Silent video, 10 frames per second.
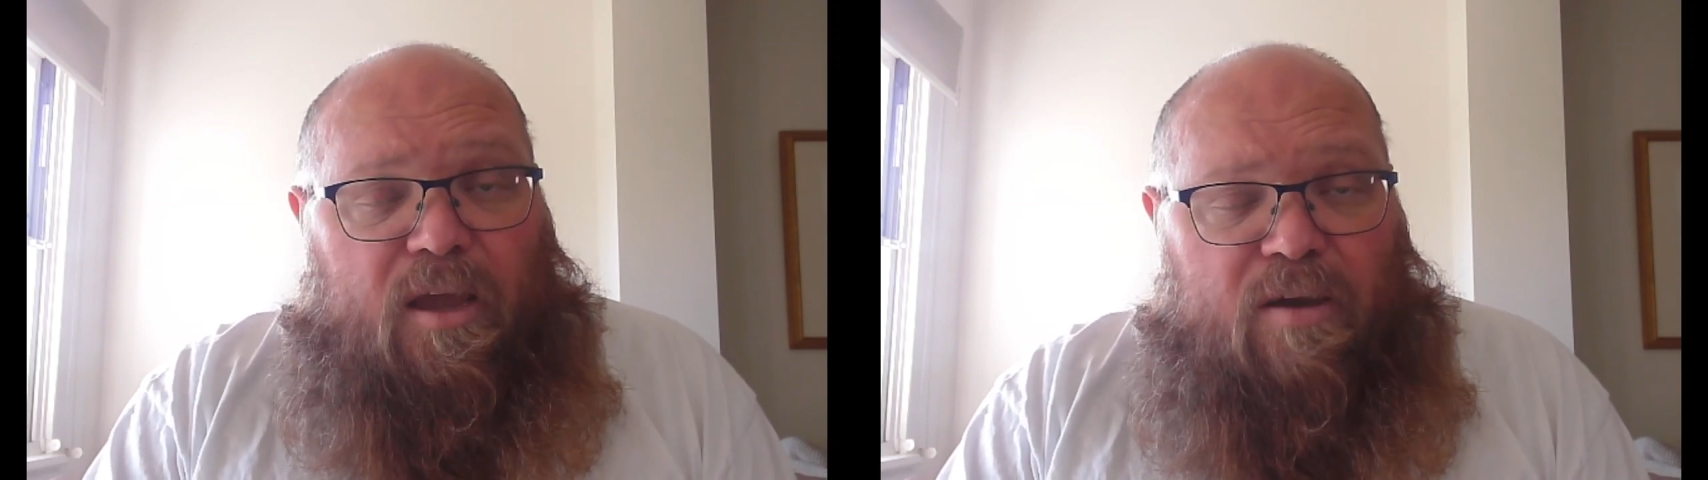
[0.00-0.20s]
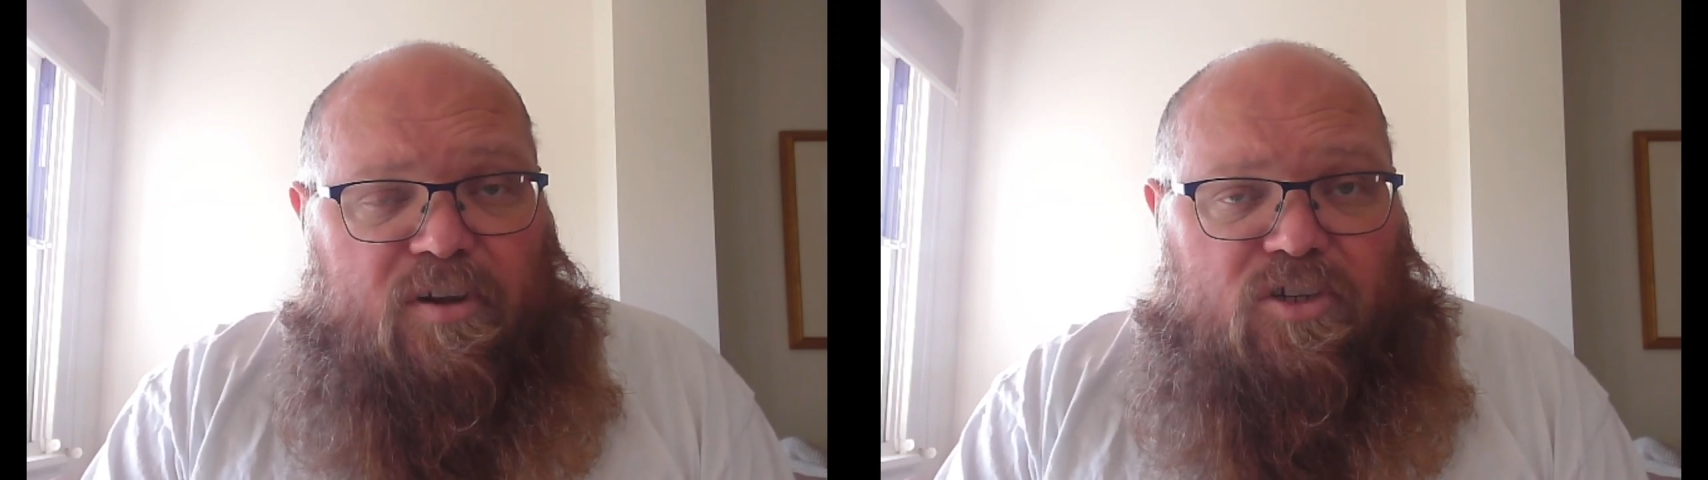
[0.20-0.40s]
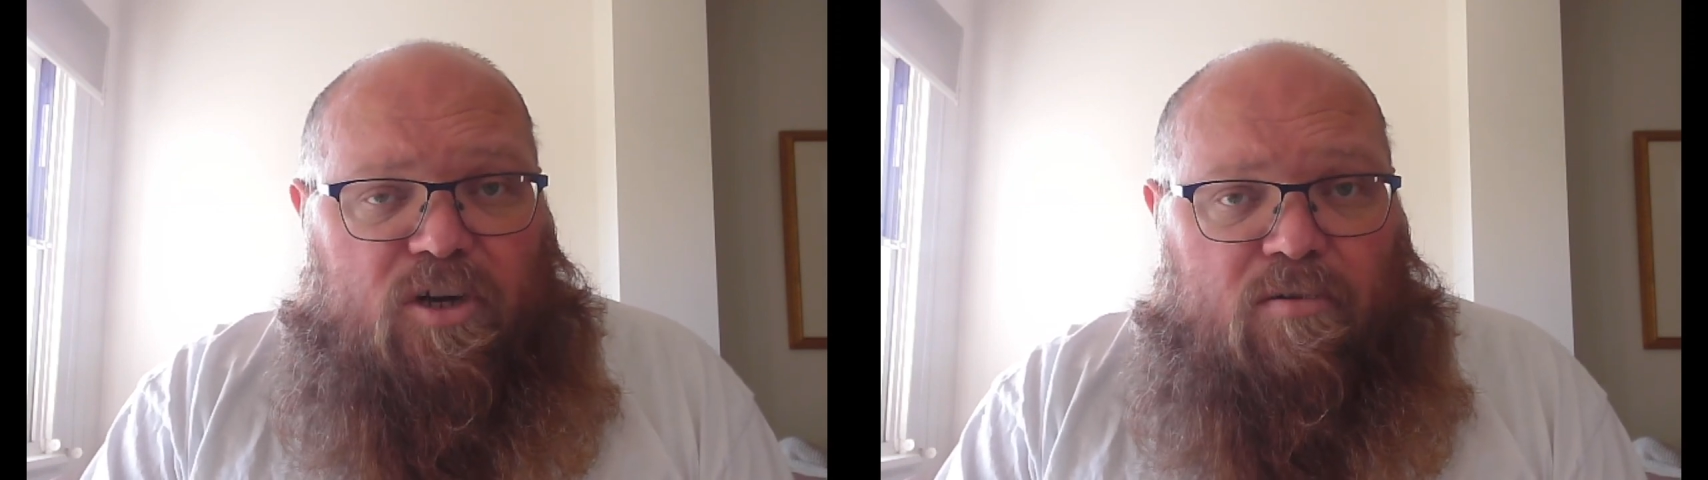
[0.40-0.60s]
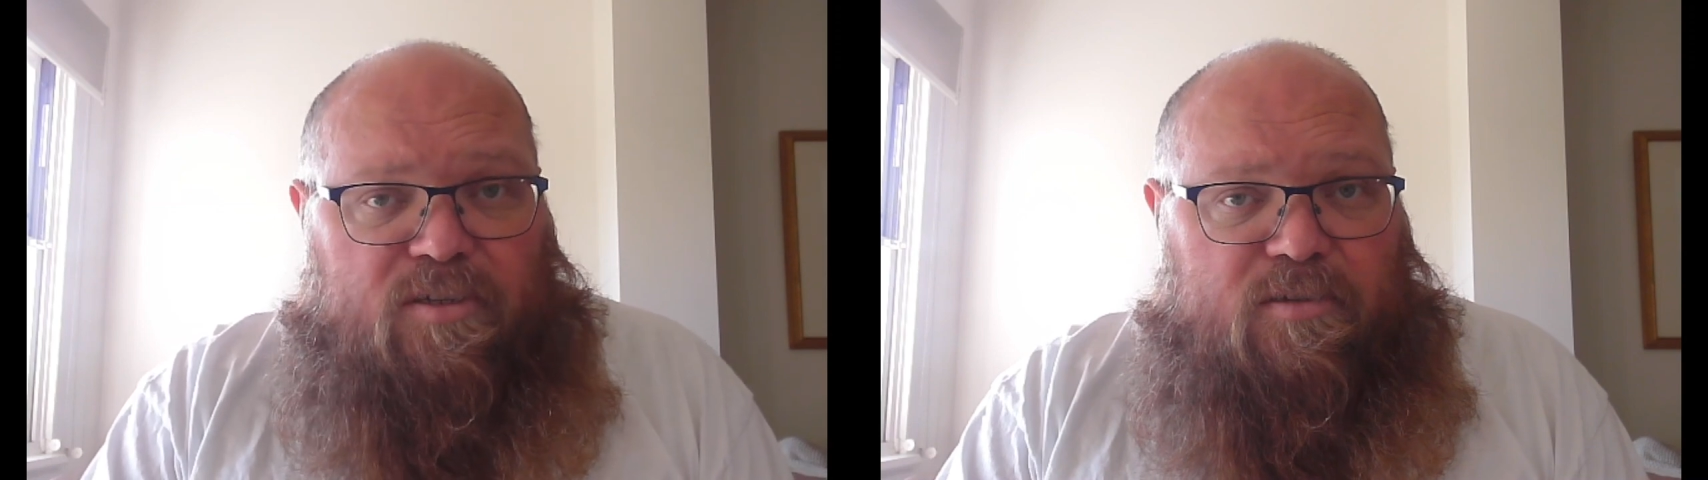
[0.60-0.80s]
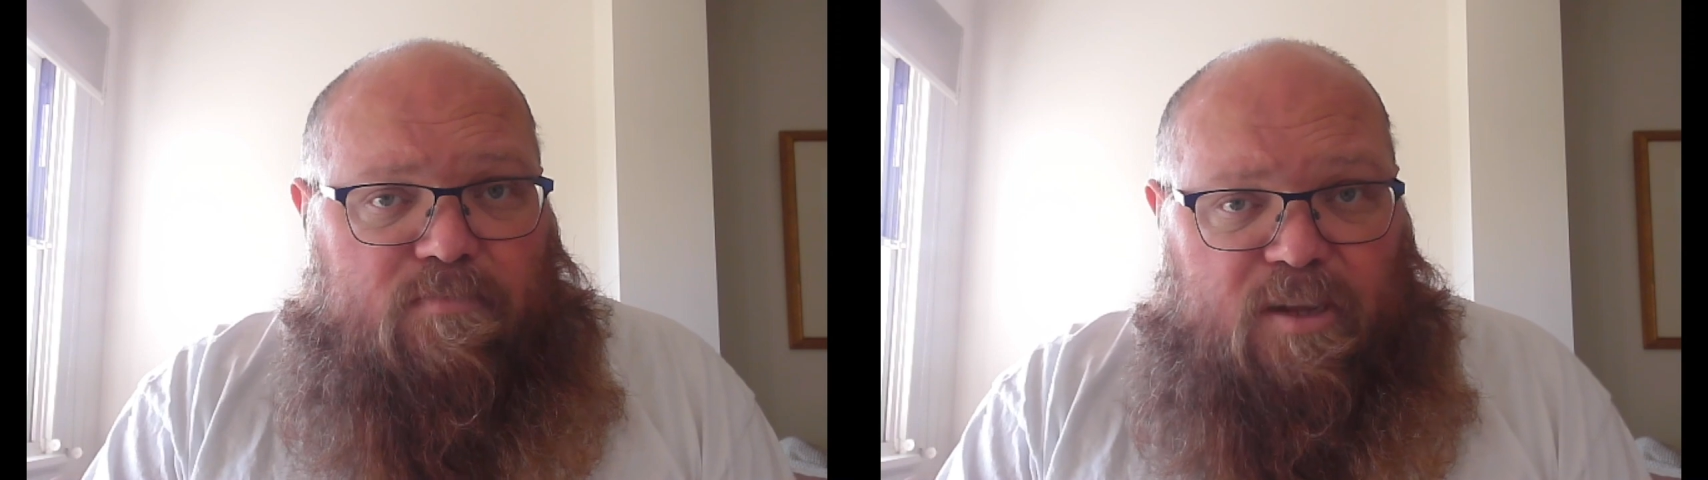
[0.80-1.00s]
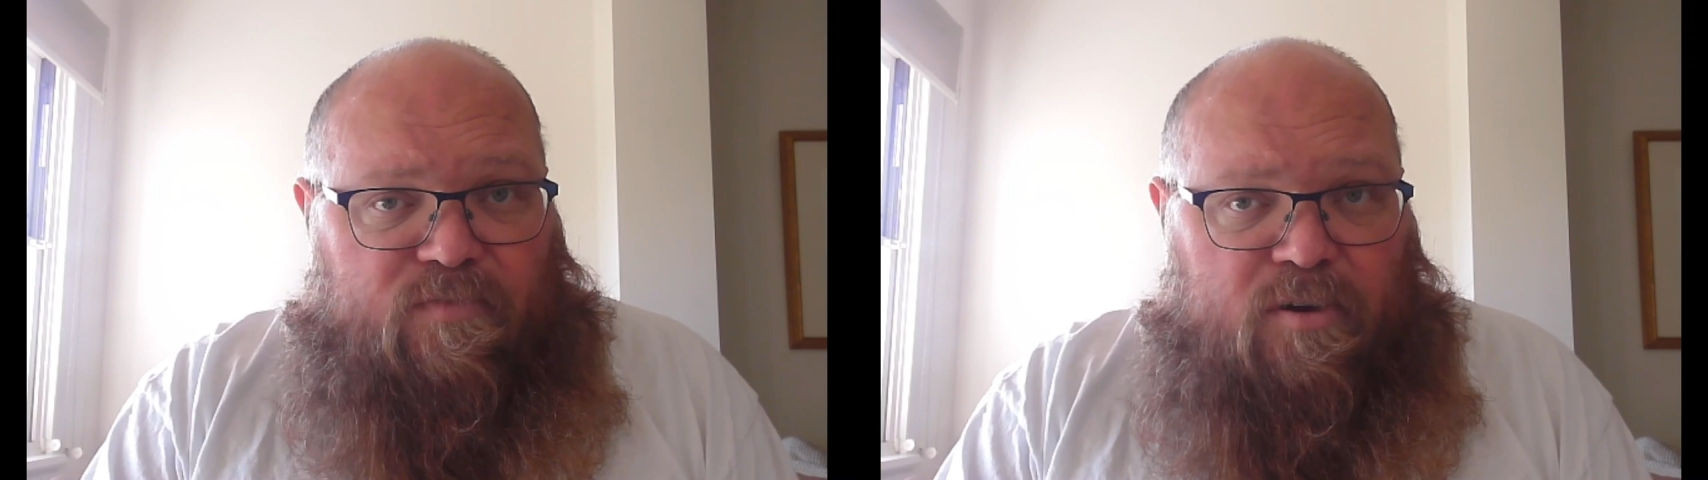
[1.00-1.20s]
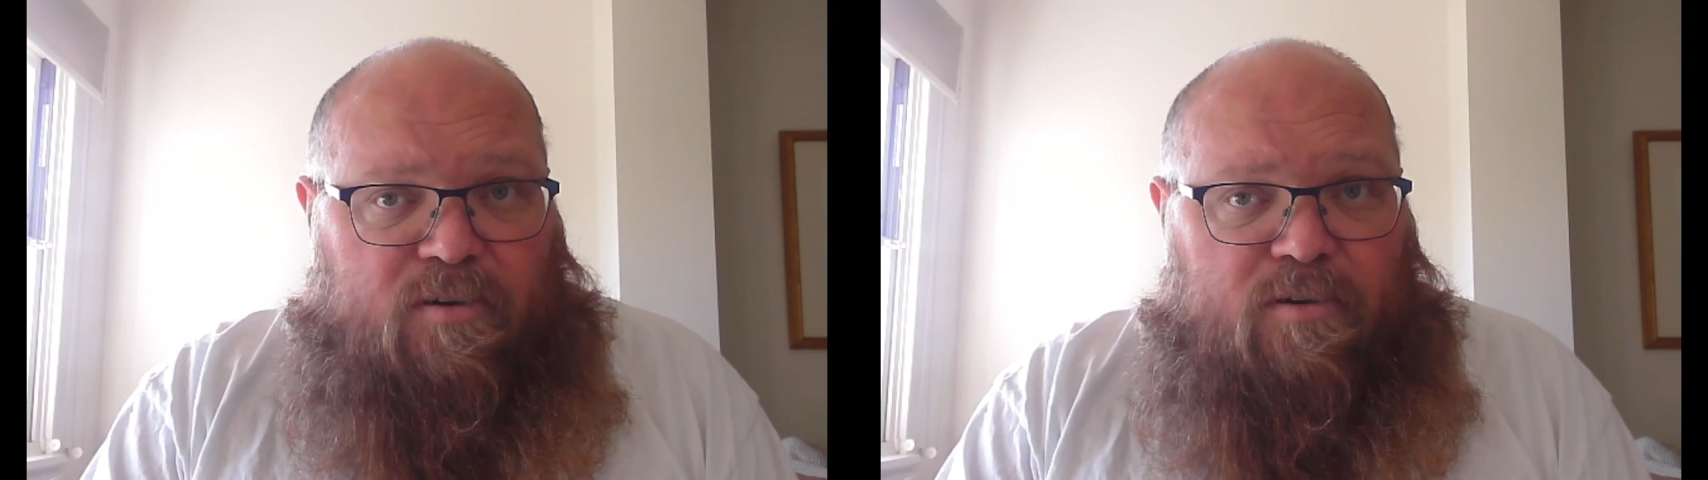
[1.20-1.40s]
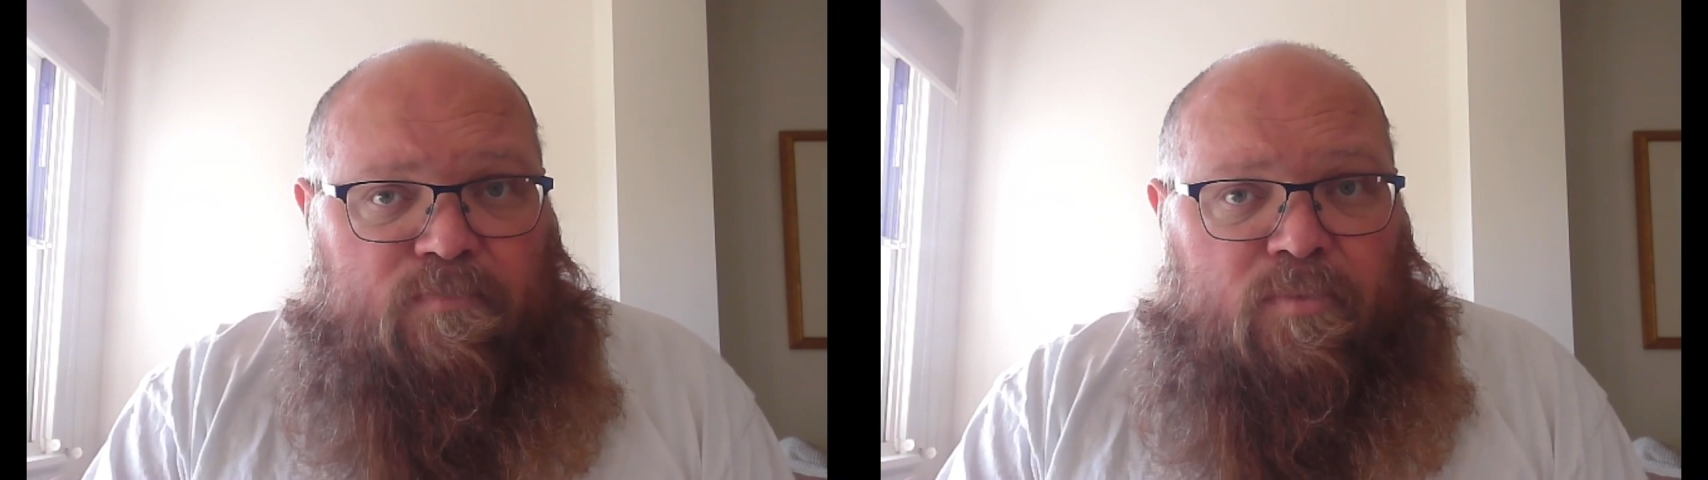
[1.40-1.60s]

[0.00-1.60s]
Every child's different.